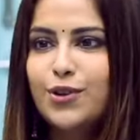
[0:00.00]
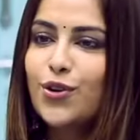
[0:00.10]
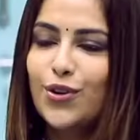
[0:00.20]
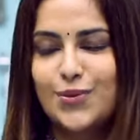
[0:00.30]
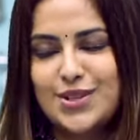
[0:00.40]

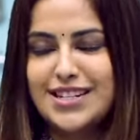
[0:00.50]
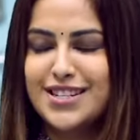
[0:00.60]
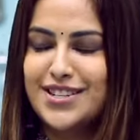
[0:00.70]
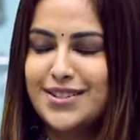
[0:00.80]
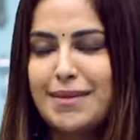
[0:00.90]
No, no, it was
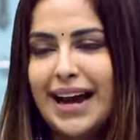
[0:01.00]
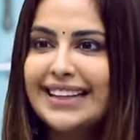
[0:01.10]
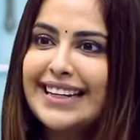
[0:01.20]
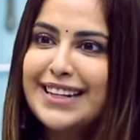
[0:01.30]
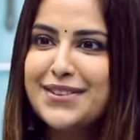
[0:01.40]
digital.
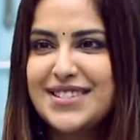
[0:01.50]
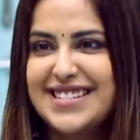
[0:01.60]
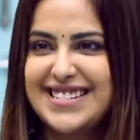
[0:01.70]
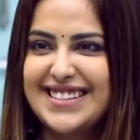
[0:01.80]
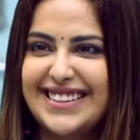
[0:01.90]
digital. By then, it
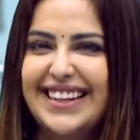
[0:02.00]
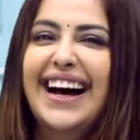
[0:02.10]
was digital.